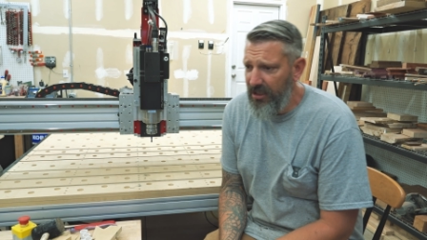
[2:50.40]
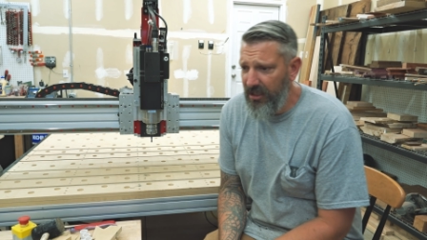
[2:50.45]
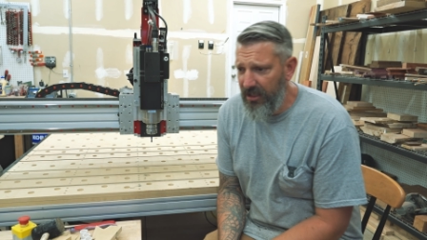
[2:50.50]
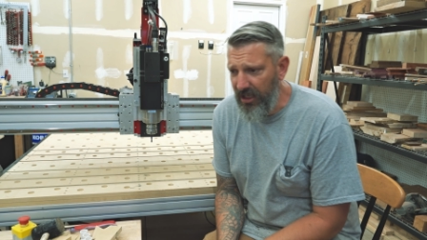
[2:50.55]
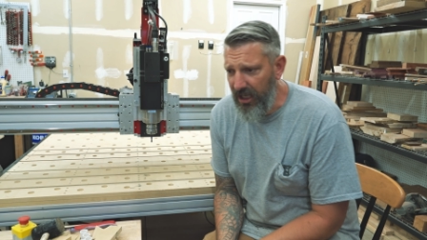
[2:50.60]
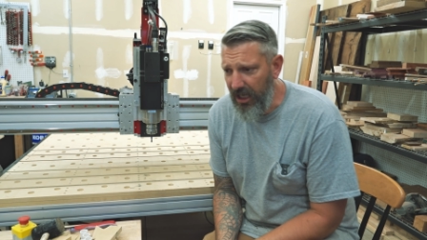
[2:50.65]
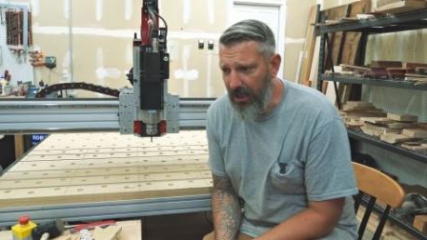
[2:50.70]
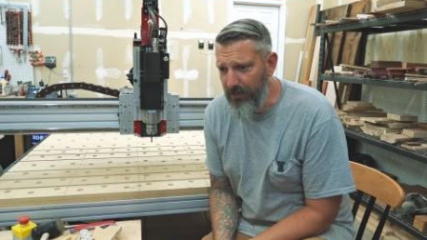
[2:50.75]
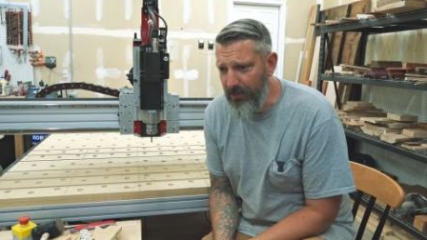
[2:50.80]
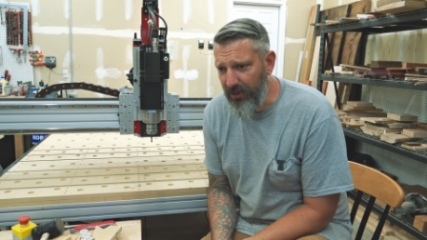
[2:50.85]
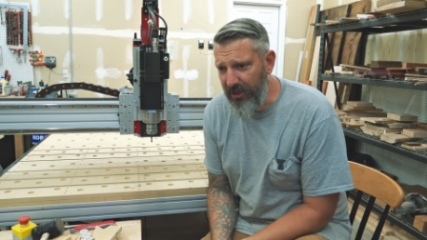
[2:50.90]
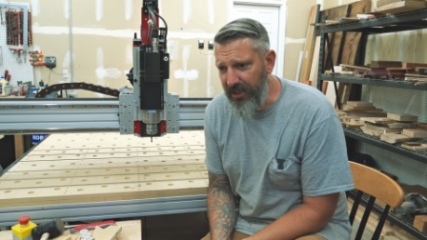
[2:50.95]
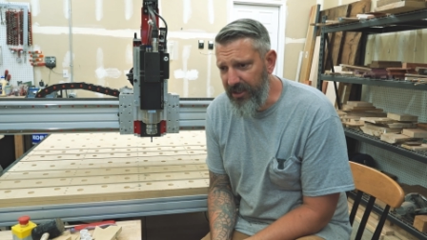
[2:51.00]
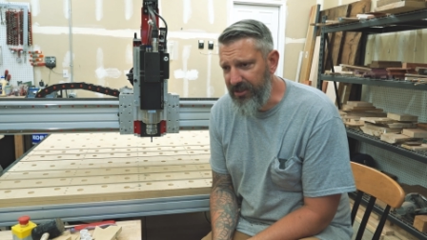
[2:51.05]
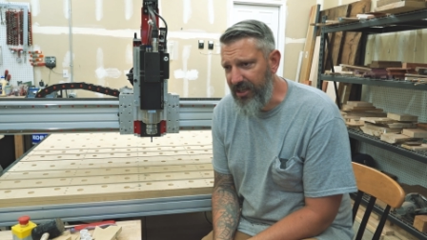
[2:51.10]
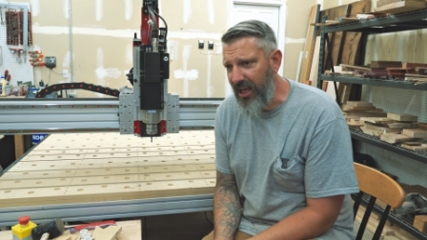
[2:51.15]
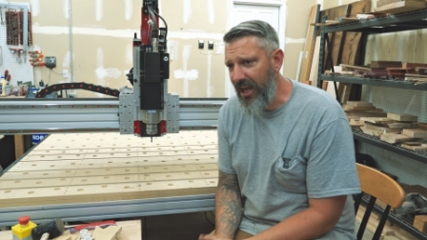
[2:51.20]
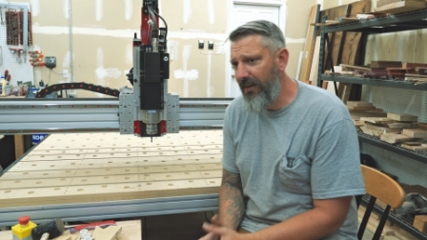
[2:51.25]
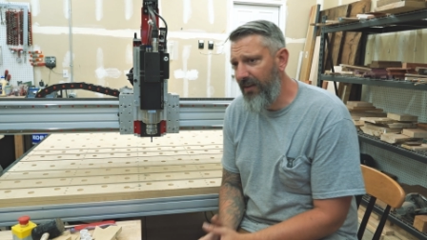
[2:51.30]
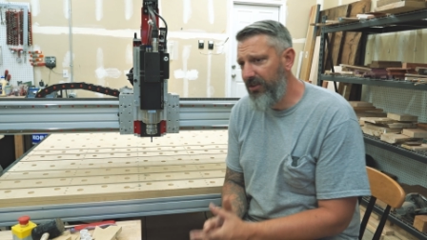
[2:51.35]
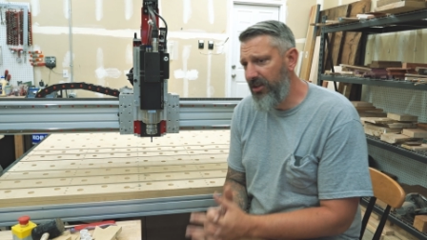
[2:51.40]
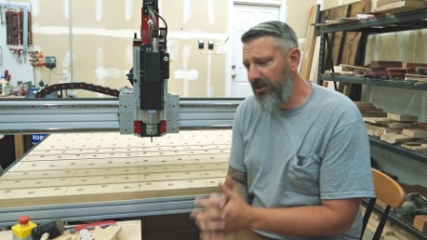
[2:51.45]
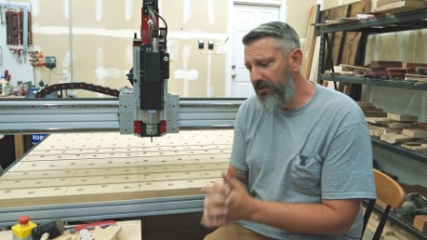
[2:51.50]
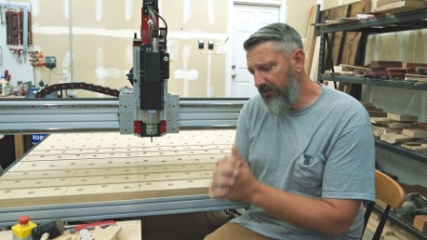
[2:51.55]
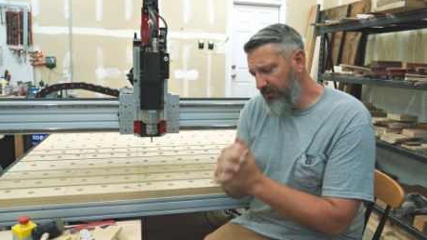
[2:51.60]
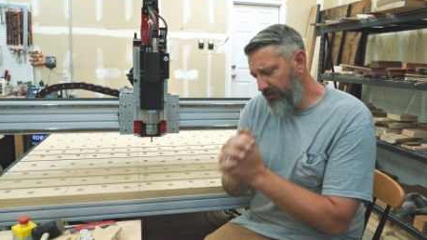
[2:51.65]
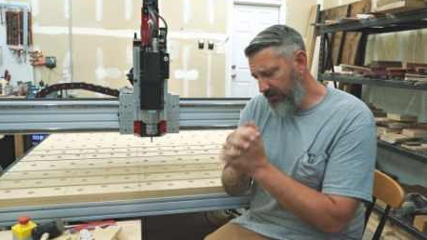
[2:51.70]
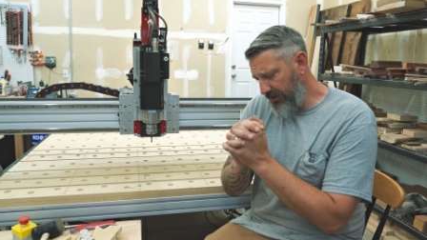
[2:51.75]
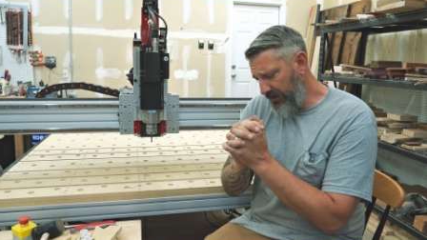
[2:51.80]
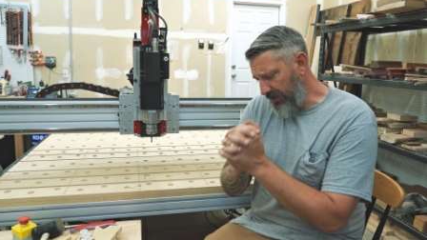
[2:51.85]
Uh, please, Avid,
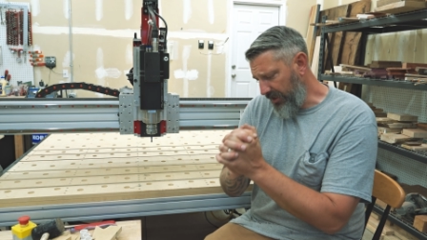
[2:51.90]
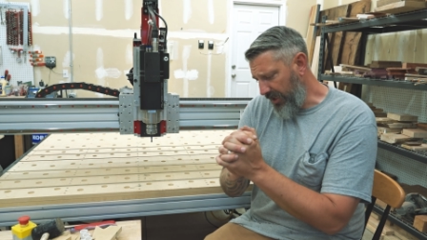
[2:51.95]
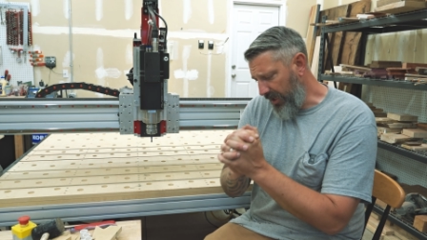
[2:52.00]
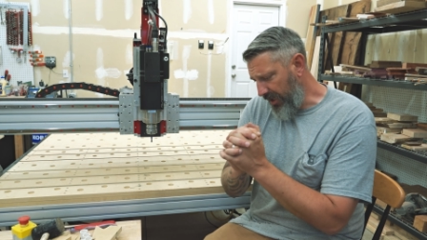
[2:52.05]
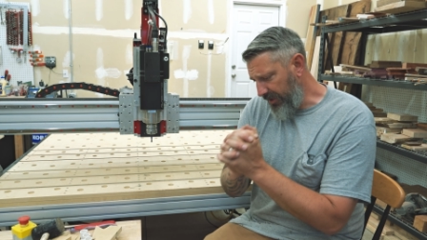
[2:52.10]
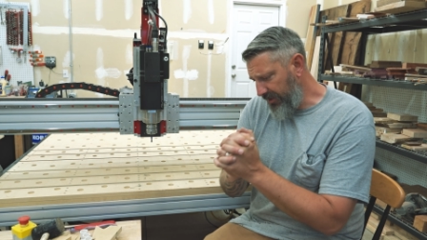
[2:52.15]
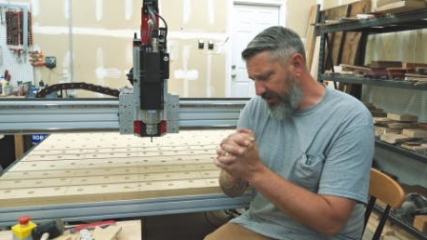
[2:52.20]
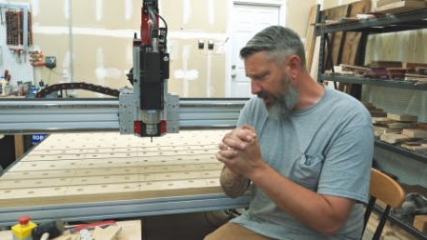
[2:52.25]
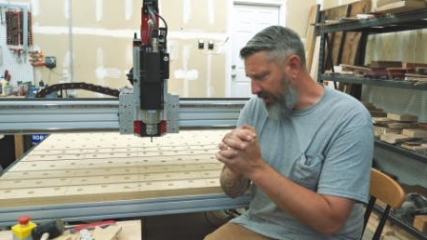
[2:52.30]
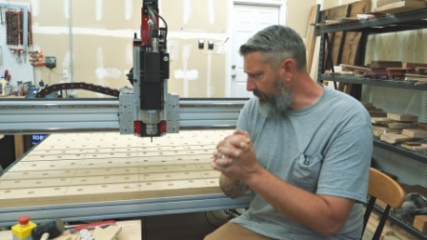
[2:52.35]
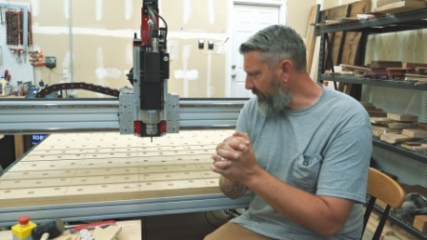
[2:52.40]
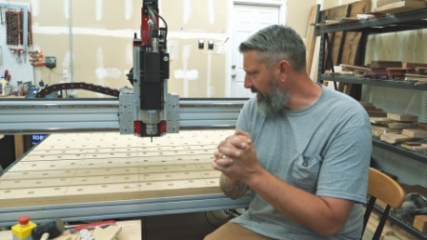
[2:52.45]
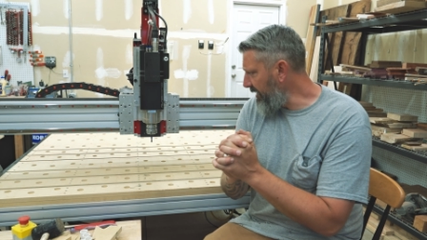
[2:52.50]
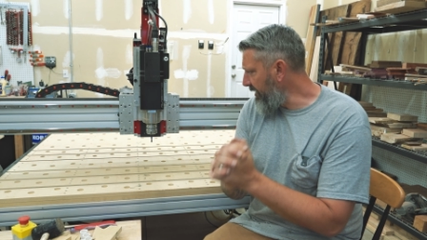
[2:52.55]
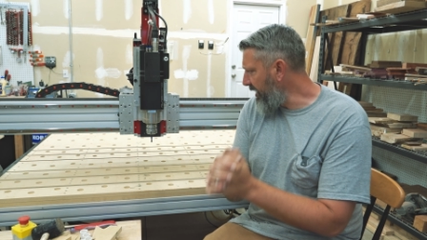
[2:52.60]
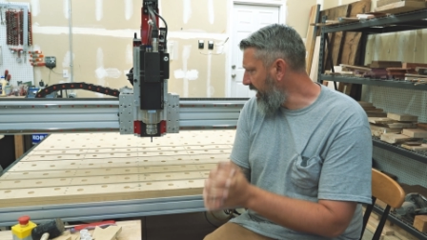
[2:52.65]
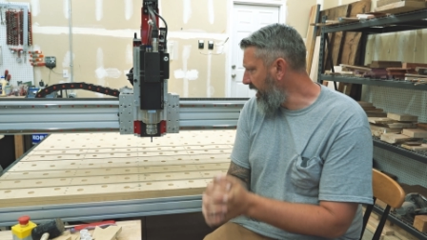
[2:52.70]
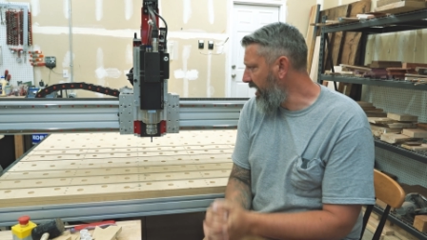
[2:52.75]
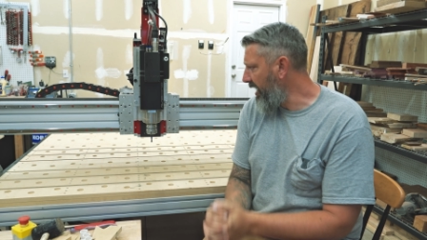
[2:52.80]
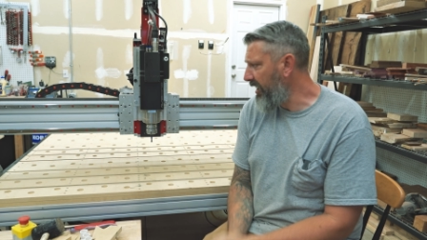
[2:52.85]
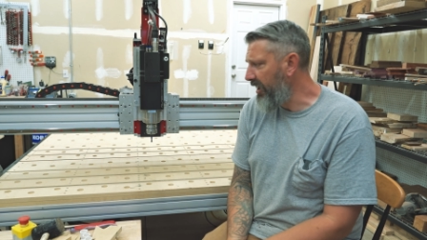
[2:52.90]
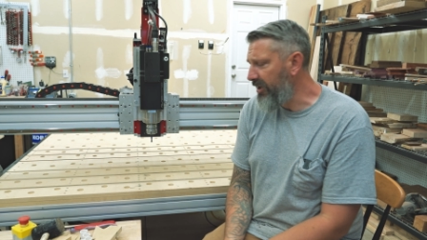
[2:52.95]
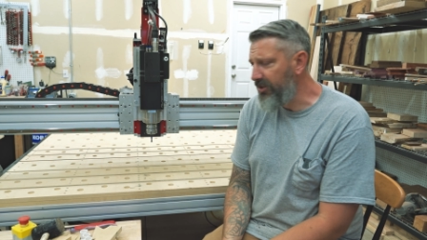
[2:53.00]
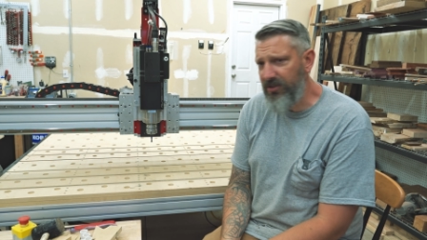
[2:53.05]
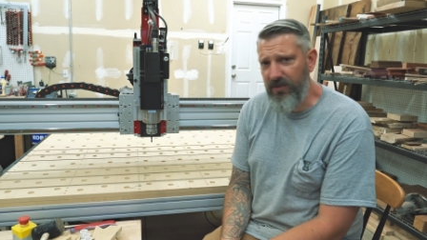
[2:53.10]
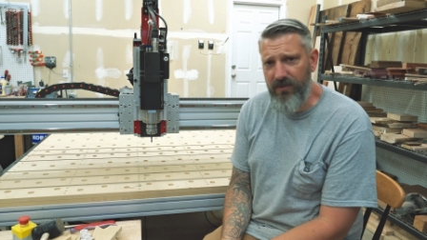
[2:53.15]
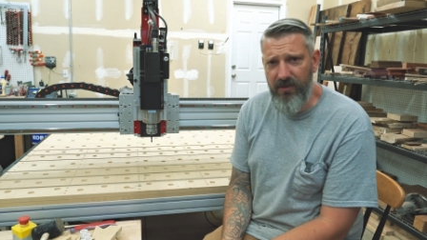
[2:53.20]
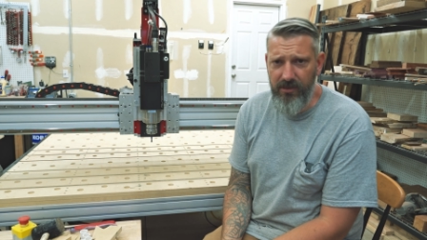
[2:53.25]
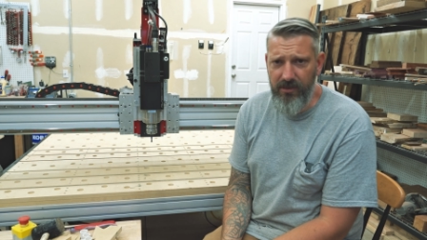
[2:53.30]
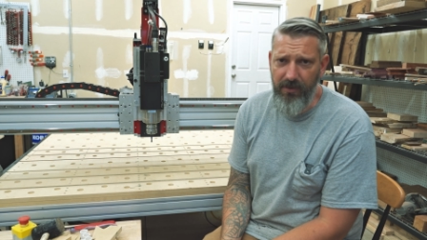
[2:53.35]
uh, send me that as
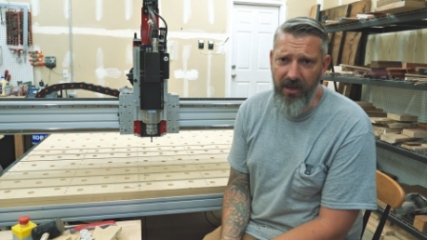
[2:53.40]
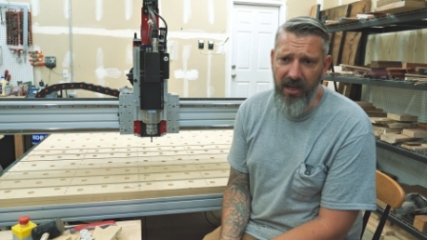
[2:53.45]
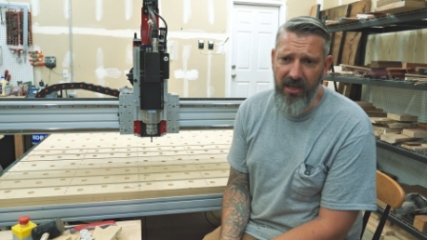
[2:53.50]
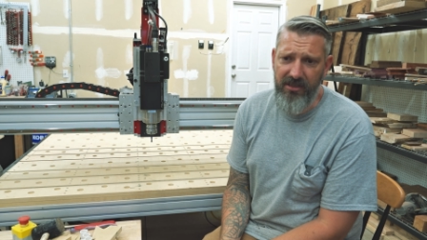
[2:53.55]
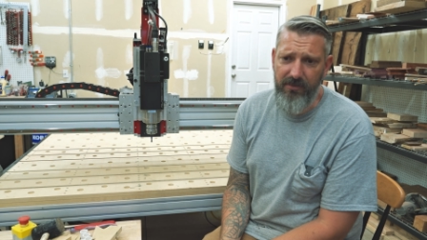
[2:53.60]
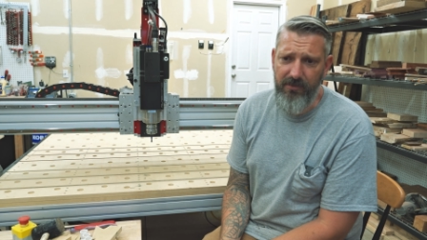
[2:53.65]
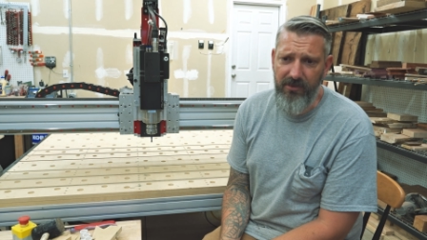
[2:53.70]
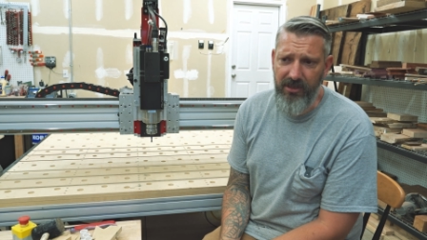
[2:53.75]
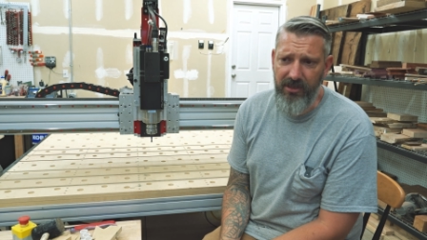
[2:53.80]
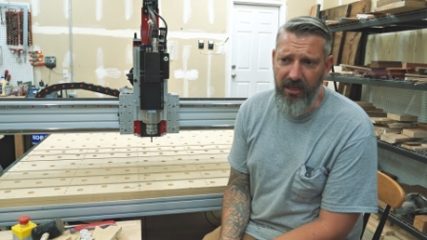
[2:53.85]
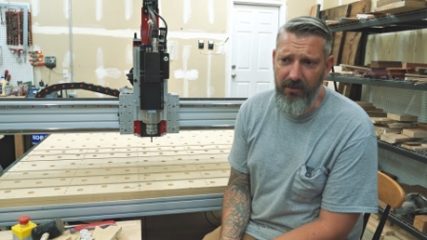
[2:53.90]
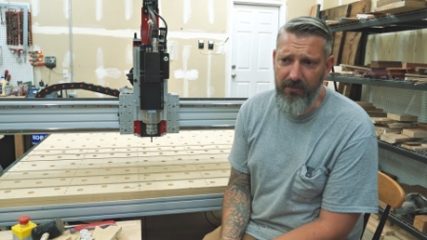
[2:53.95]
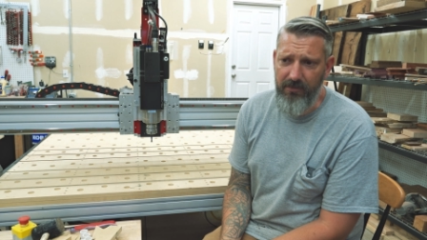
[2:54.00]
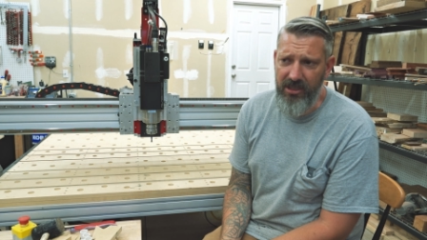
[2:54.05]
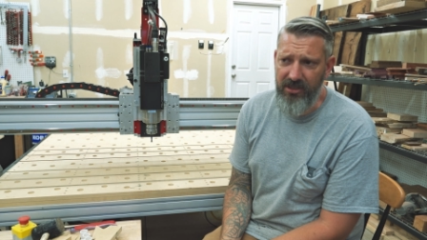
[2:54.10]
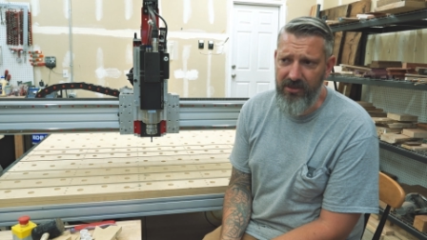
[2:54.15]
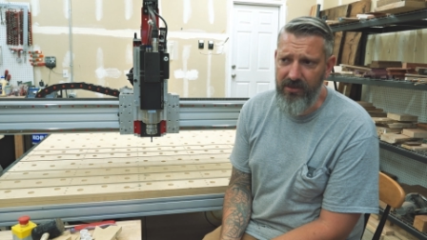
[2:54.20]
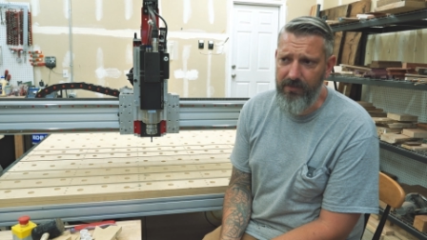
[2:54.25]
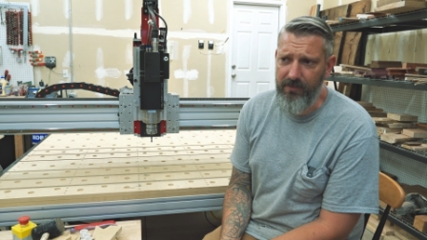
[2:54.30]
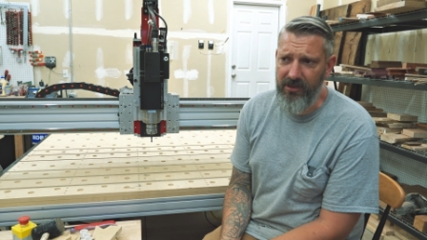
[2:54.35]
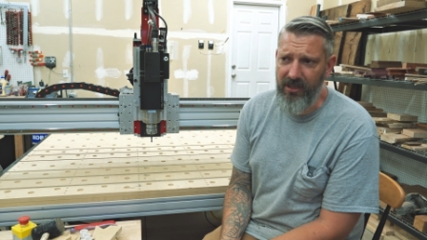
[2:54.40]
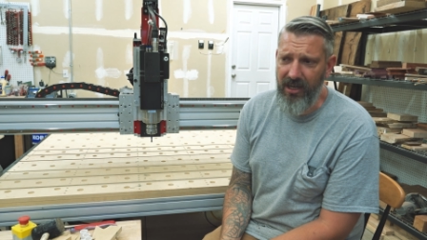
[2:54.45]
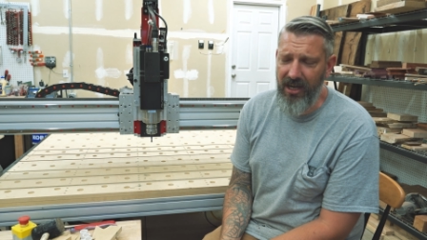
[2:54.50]
soon as possible. That would be super